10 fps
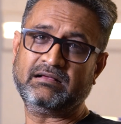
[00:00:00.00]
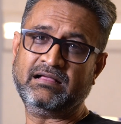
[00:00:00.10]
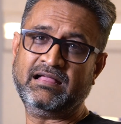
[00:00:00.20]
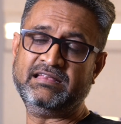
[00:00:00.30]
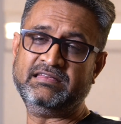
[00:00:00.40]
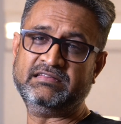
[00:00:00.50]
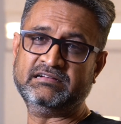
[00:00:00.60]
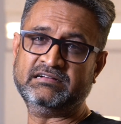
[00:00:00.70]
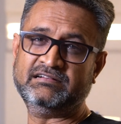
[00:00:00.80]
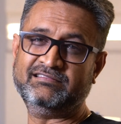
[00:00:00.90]
and
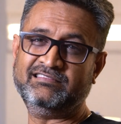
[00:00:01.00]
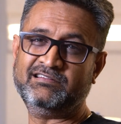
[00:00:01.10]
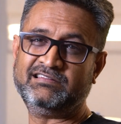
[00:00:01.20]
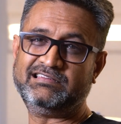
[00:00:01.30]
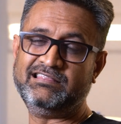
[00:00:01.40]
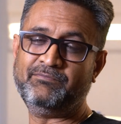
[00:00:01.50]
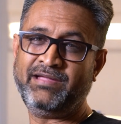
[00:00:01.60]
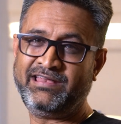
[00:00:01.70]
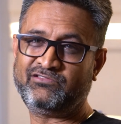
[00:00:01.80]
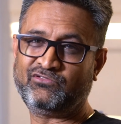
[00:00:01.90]
the
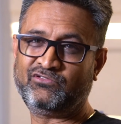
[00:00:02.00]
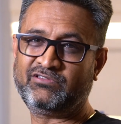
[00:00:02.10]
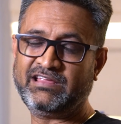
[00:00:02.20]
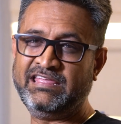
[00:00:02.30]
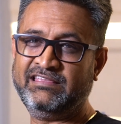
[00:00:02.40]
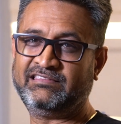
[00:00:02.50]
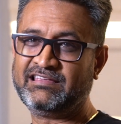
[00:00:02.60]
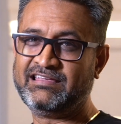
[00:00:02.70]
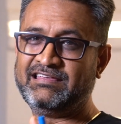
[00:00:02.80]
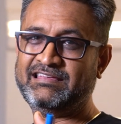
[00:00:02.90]
mentor is
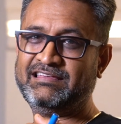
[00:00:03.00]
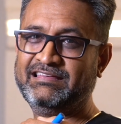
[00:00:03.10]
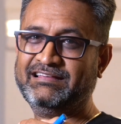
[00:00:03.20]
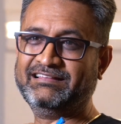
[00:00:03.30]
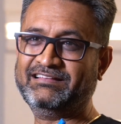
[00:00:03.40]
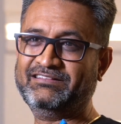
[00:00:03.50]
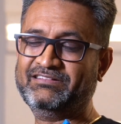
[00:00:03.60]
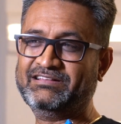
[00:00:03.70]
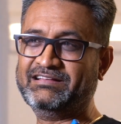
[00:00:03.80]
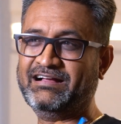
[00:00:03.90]

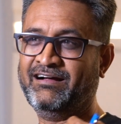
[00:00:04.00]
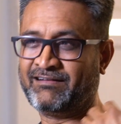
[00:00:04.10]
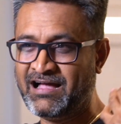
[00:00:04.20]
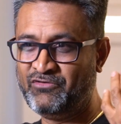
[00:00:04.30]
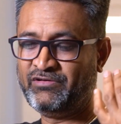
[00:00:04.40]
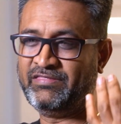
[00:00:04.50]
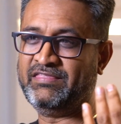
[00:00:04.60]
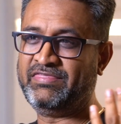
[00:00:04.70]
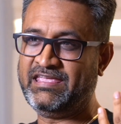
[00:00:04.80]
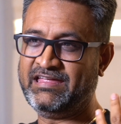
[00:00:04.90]
around the
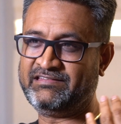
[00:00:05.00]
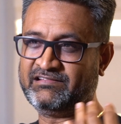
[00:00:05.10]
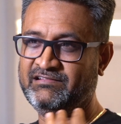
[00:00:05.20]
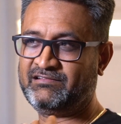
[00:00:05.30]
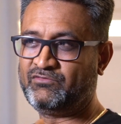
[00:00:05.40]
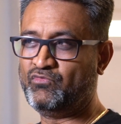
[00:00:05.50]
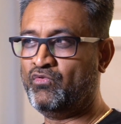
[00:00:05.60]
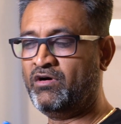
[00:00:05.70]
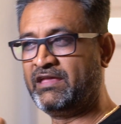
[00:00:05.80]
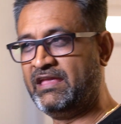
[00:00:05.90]
theater,
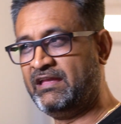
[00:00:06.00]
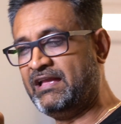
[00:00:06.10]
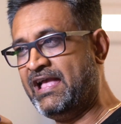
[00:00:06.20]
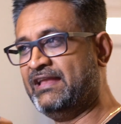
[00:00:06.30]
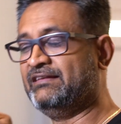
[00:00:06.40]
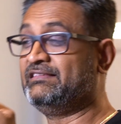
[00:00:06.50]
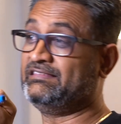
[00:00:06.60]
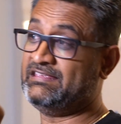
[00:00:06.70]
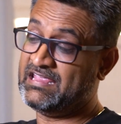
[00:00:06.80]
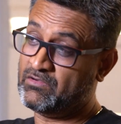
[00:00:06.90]
walking and
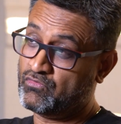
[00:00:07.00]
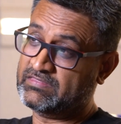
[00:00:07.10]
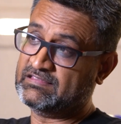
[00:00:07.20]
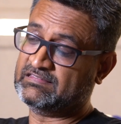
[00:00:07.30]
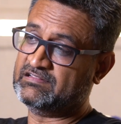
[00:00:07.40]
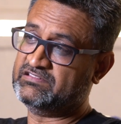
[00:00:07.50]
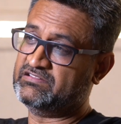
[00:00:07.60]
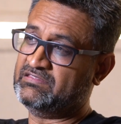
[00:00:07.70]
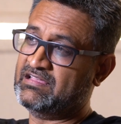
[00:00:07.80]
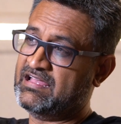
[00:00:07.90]
seeing what the
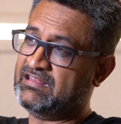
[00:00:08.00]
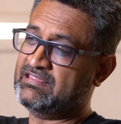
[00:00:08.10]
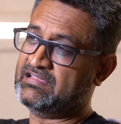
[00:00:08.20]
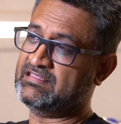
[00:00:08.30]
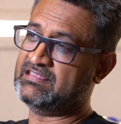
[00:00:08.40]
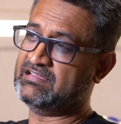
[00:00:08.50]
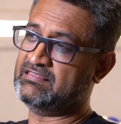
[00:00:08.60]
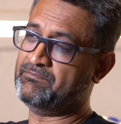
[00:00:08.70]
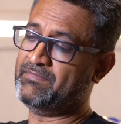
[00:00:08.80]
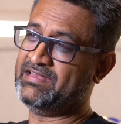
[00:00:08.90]

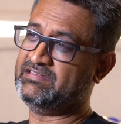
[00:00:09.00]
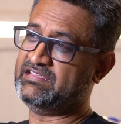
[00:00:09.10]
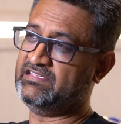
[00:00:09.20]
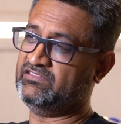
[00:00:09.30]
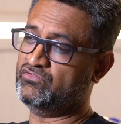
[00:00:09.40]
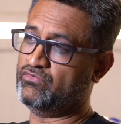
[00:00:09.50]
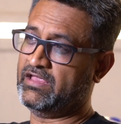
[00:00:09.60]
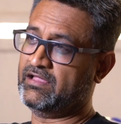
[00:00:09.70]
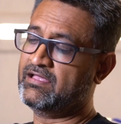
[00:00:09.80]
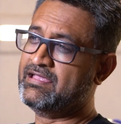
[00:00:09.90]
mentee is
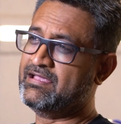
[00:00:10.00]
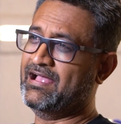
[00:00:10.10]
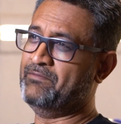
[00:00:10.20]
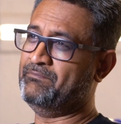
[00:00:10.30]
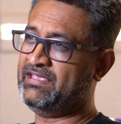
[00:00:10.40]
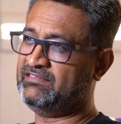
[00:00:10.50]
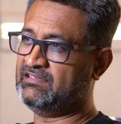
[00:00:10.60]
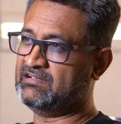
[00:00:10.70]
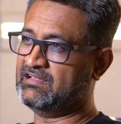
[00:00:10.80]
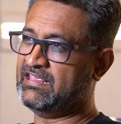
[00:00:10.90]
doing, and
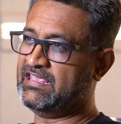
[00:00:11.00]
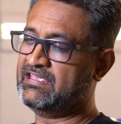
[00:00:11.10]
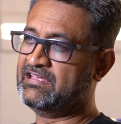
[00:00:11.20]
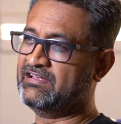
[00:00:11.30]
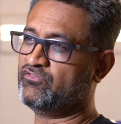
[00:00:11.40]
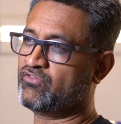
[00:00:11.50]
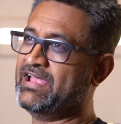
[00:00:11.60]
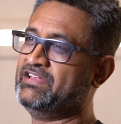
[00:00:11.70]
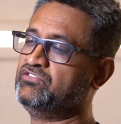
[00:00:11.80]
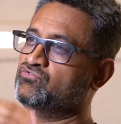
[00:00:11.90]
basically
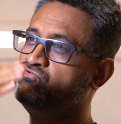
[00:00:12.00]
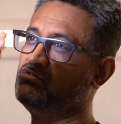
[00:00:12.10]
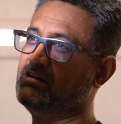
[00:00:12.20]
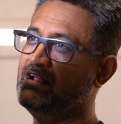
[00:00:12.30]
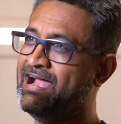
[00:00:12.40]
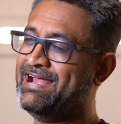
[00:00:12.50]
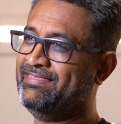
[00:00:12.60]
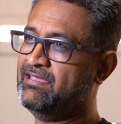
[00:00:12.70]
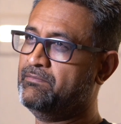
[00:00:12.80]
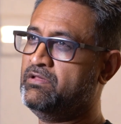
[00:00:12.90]
trying to guide
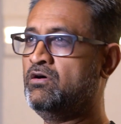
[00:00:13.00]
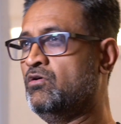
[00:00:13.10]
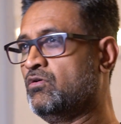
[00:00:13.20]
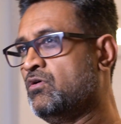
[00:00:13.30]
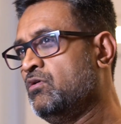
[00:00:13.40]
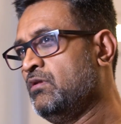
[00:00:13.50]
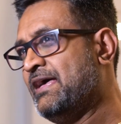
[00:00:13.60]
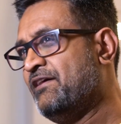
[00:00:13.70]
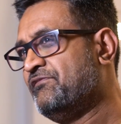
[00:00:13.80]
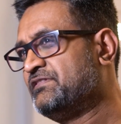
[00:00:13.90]
them. No, go
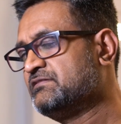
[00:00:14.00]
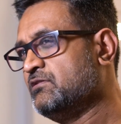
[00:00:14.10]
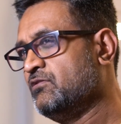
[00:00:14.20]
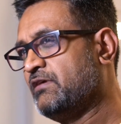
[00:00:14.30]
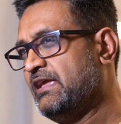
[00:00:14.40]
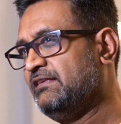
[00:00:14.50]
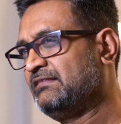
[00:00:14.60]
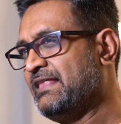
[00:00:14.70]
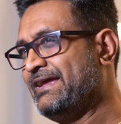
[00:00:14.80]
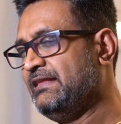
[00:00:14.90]
left, okay,
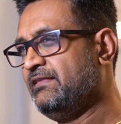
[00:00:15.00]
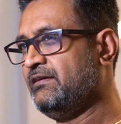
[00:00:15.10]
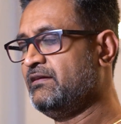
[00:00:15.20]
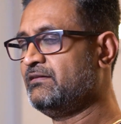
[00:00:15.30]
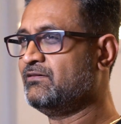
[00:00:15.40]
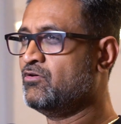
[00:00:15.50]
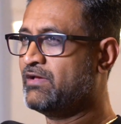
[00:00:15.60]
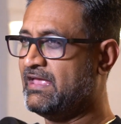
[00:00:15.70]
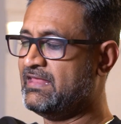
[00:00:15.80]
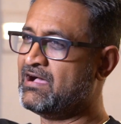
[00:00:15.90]
slightly there,
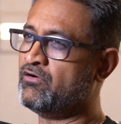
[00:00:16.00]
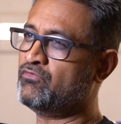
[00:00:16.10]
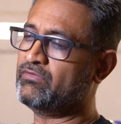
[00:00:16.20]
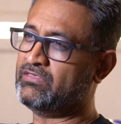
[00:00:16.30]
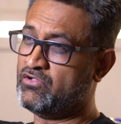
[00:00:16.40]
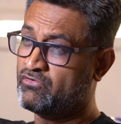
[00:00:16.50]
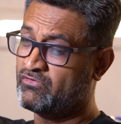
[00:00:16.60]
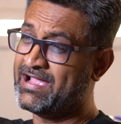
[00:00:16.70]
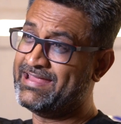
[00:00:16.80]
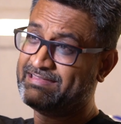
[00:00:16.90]
okay, now you're
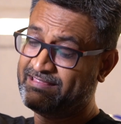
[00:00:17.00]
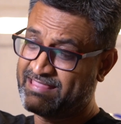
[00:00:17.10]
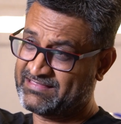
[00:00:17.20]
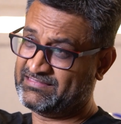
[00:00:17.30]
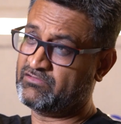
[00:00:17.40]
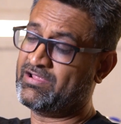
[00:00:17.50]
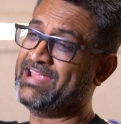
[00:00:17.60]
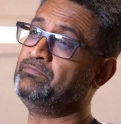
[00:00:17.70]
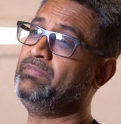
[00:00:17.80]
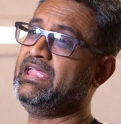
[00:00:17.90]
right, that's the
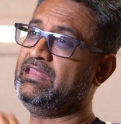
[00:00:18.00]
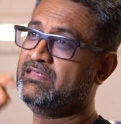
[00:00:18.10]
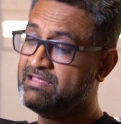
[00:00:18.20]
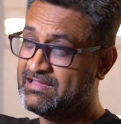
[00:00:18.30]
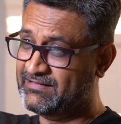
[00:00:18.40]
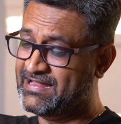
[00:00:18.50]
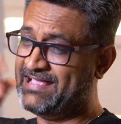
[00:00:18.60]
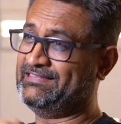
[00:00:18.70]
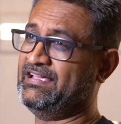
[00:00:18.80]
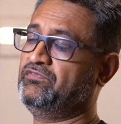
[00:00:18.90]
right plane,
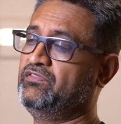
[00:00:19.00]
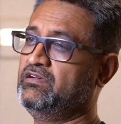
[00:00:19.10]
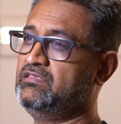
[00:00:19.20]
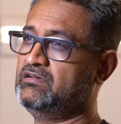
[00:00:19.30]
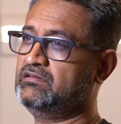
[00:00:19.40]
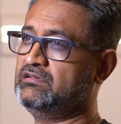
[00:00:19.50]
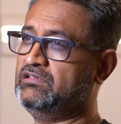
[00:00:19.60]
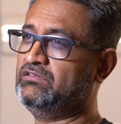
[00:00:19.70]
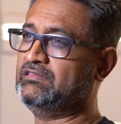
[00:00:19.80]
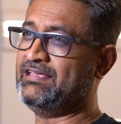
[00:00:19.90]
dissect further,
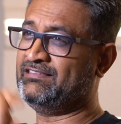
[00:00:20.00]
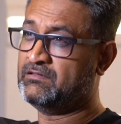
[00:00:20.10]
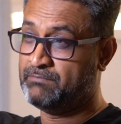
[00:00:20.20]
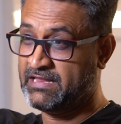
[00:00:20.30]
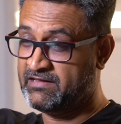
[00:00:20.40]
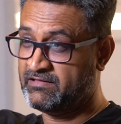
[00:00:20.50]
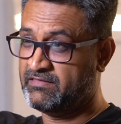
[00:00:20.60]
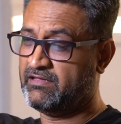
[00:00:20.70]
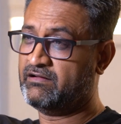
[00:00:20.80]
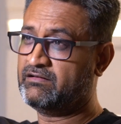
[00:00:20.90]
there's a bleeder
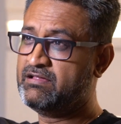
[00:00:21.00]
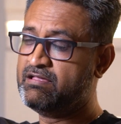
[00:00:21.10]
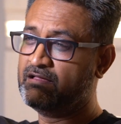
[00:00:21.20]
there,